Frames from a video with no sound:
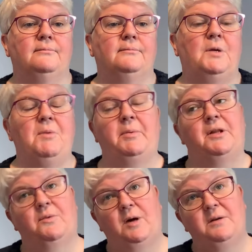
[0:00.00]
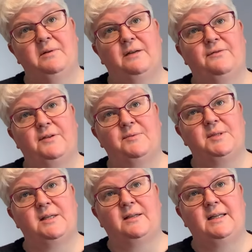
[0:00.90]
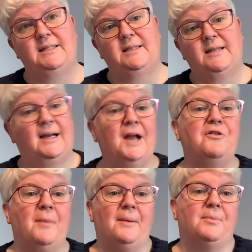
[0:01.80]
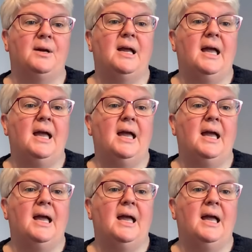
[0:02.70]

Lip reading: Maybe there weren't, if it was in an easy, I can't remember.